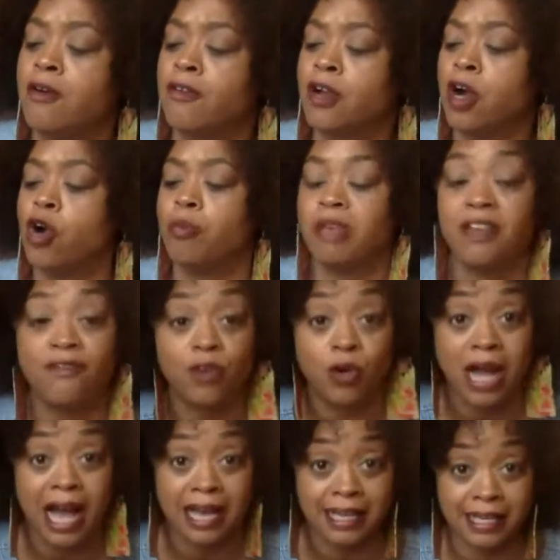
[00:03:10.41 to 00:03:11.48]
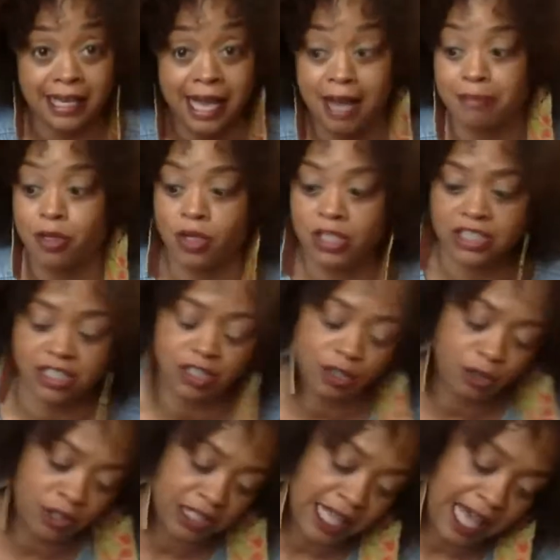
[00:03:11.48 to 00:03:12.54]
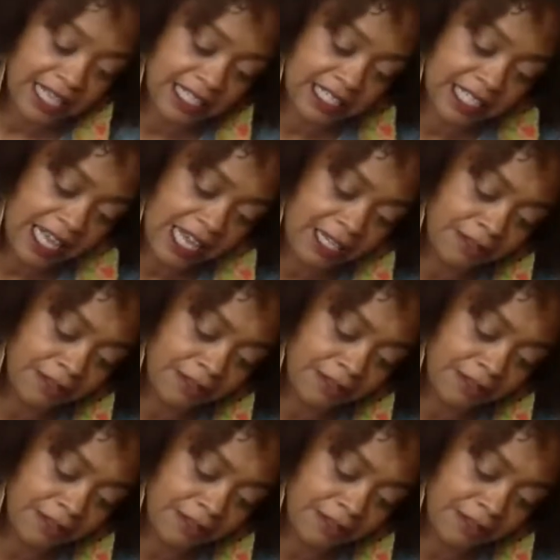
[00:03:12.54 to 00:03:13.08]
komi fukaki. I'm going to use that today.